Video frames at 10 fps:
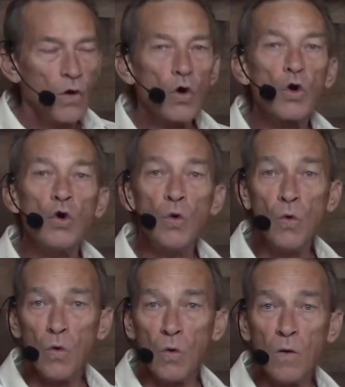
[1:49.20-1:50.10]

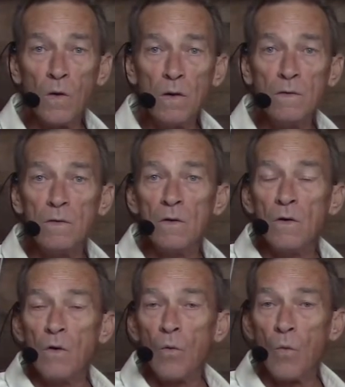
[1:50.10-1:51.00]
cool,
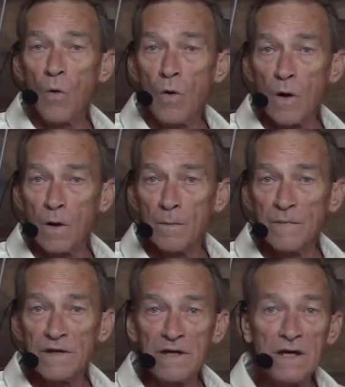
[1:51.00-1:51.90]
warm.
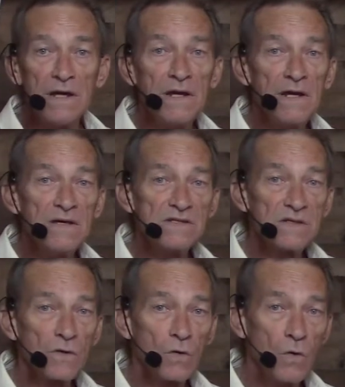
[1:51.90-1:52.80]
Yin is
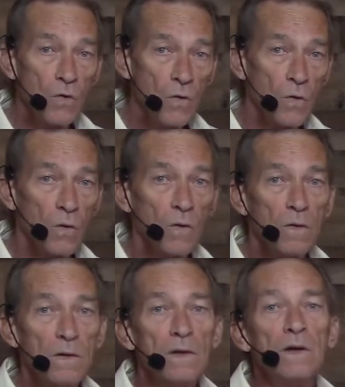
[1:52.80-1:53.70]
cool,
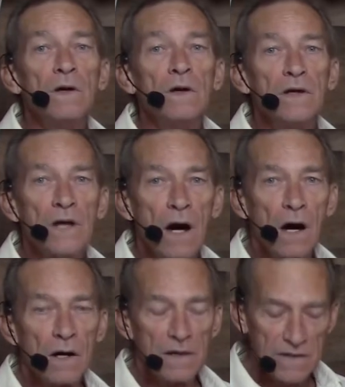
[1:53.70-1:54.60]

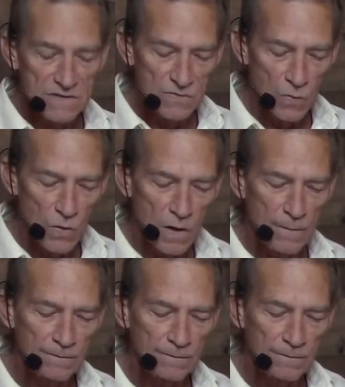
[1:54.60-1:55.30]
Yang is warm.